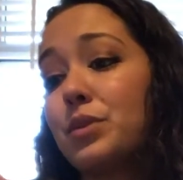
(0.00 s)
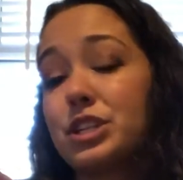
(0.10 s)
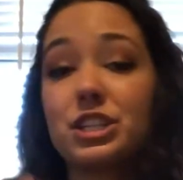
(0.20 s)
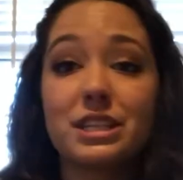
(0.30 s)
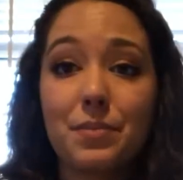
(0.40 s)

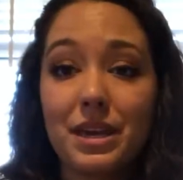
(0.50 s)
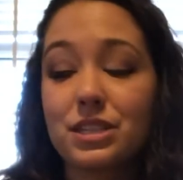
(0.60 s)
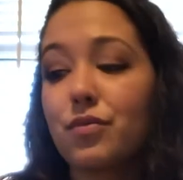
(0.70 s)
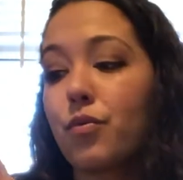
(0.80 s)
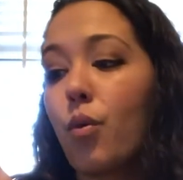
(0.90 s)
which is a
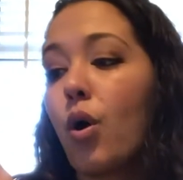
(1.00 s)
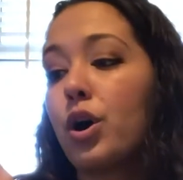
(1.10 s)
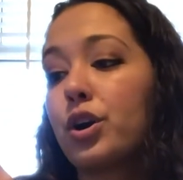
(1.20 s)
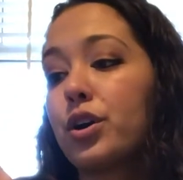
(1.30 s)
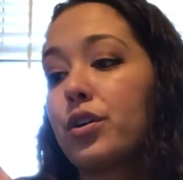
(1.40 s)
base of
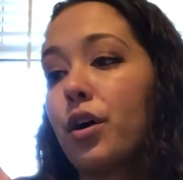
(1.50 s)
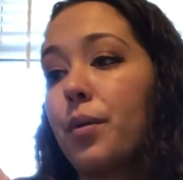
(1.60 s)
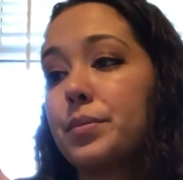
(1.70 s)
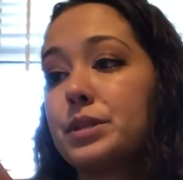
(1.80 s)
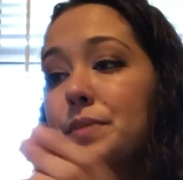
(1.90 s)
water
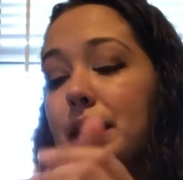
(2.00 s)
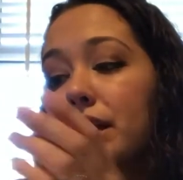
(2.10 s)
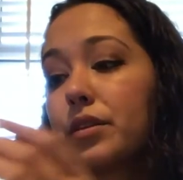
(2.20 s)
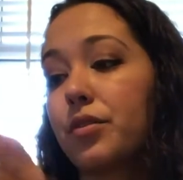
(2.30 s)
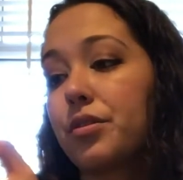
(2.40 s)
to make it
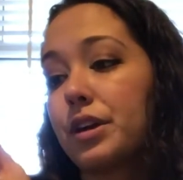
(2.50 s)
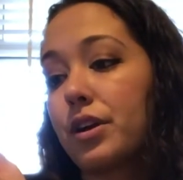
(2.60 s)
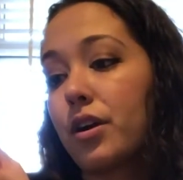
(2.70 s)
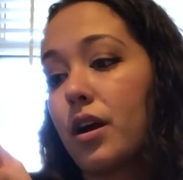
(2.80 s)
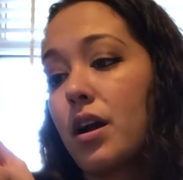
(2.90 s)
a little
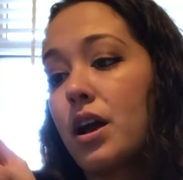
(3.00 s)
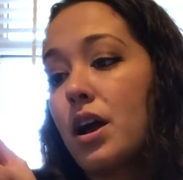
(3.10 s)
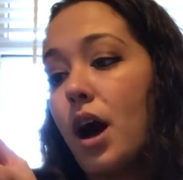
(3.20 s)
thicker,